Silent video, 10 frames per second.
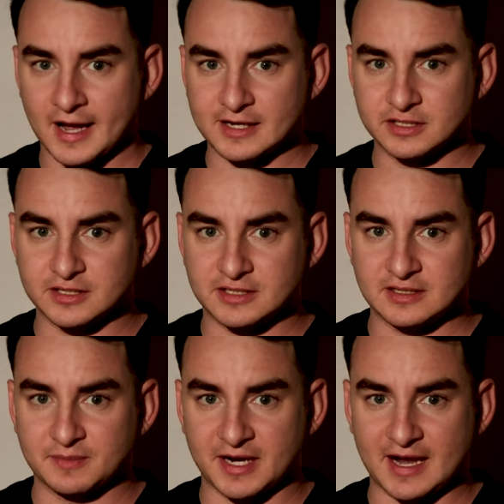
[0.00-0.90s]
As you can
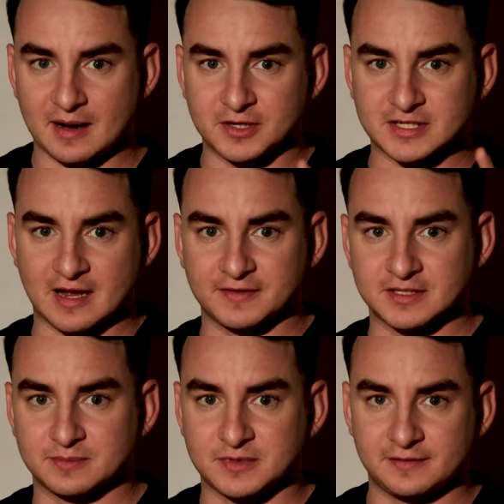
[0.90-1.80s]
see, my camera's
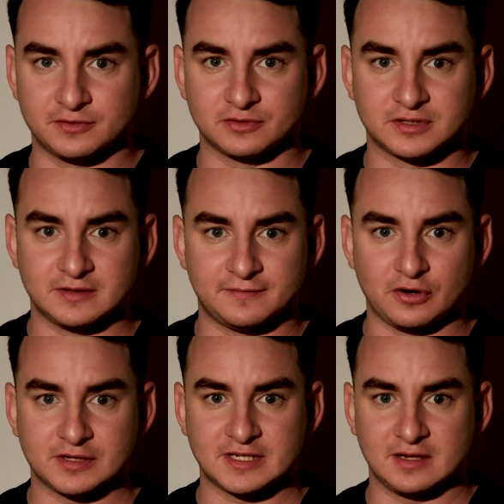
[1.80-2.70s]
having some difficulty
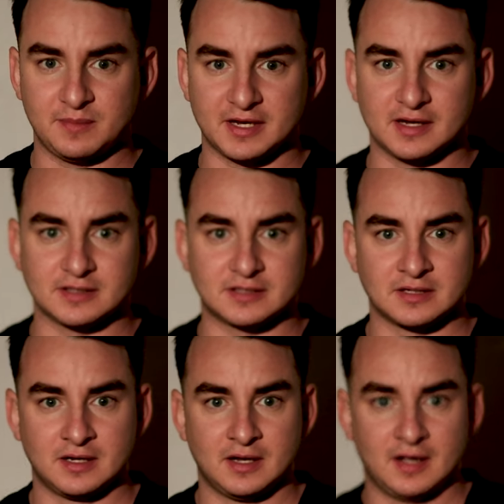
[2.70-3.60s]
focusing because
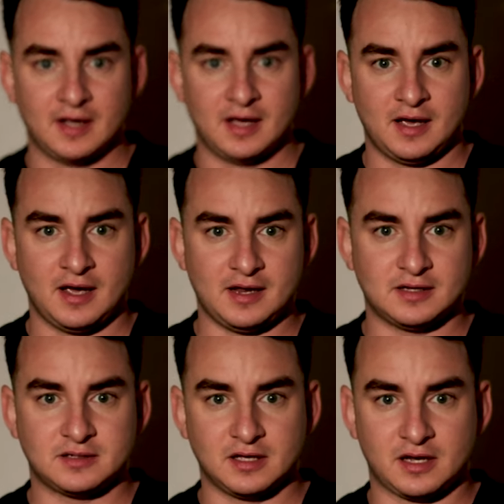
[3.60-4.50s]

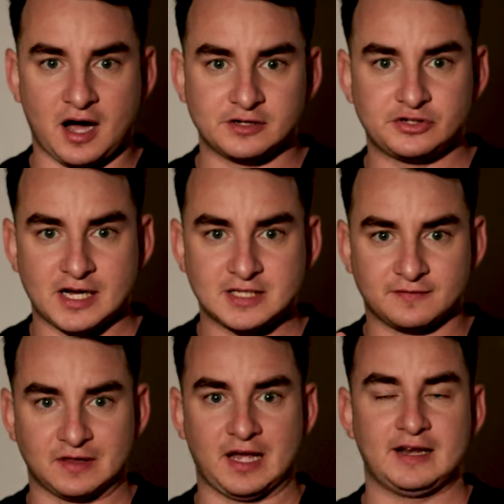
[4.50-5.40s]
the contrast
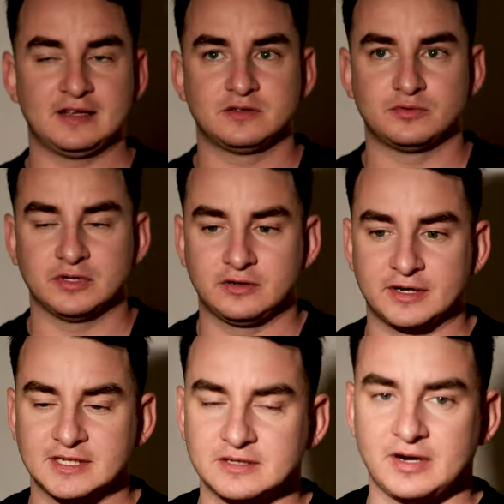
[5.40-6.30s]
of the lighting is really
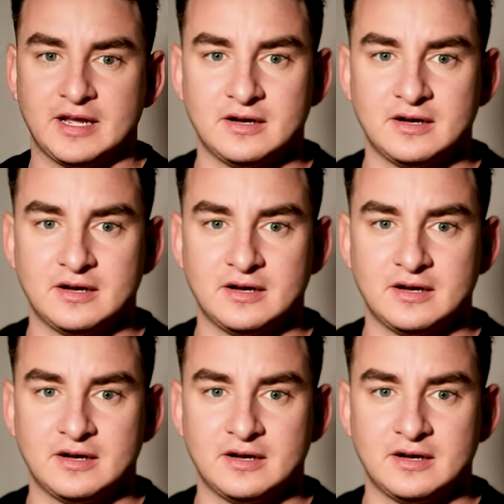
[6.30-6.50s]
crazy right